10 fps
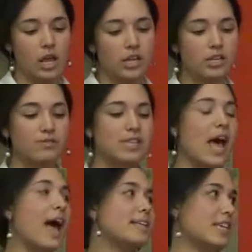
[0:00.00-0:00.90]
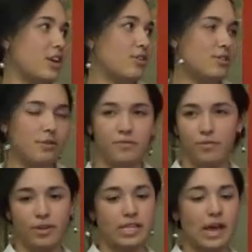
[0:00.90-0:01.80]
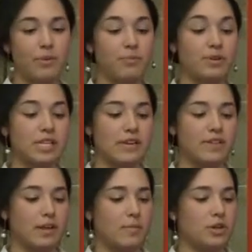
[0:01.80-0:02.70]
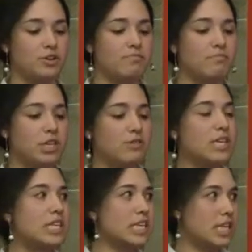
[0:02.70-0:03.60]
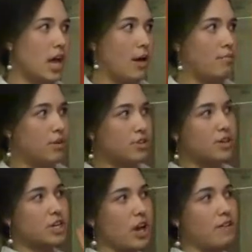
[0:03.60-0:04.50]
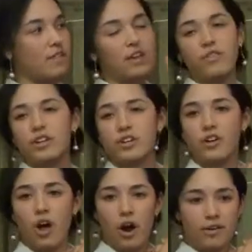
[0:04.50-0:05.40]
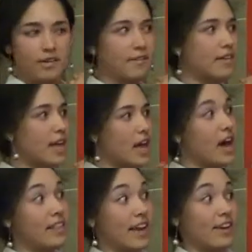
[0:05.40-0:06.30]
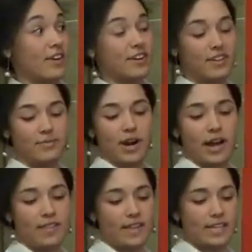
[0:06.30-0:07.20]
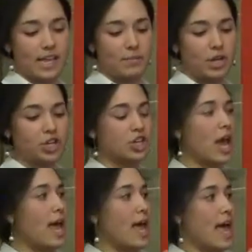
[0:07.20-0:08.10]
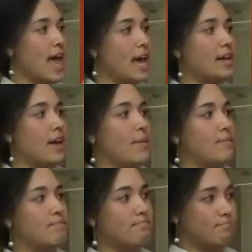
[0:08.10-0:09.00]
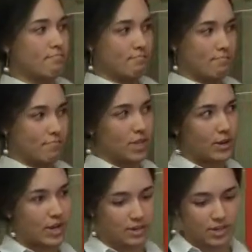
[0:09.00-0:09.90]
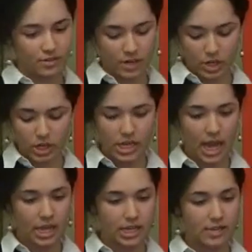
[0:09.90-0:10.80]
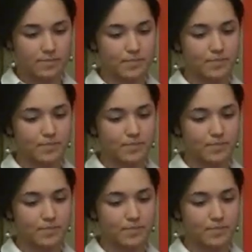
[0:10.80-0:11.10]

so size can also influence how we perceive an image. So this is a screenshot of the original article, online article, where I got this image, and so here's the original size.